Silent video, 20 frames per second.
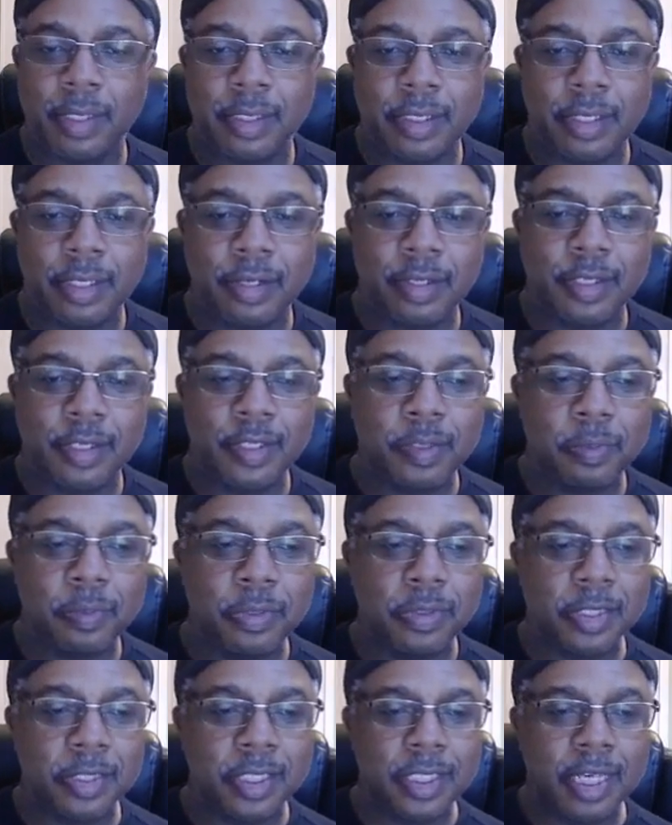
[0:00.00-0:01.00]
Turn this
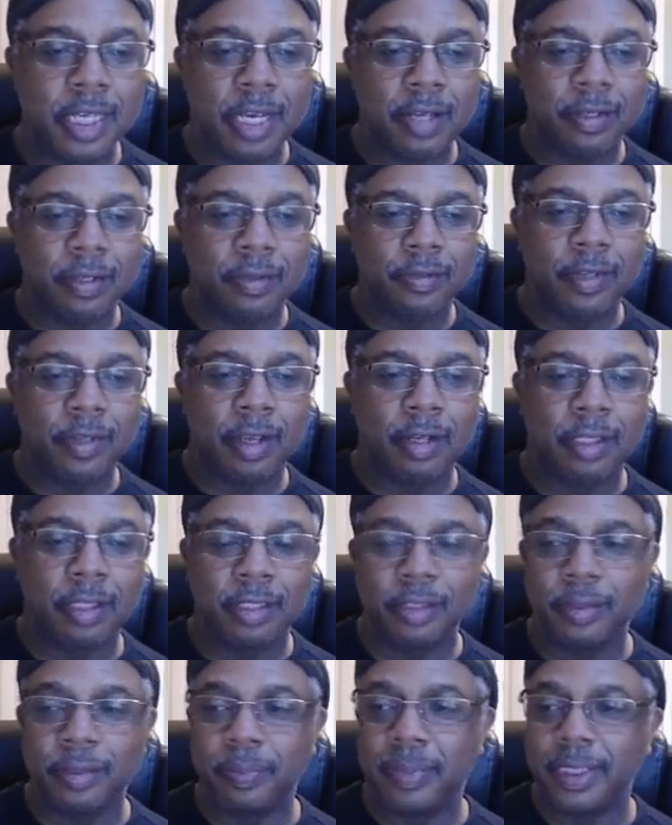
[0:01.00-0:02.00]
music down on y'all a
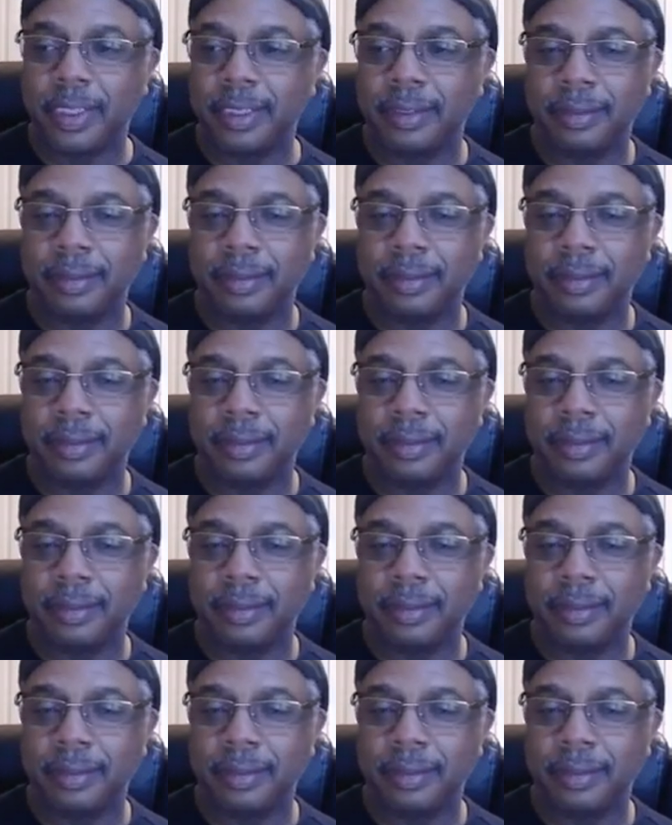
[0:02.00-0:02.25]
little bit.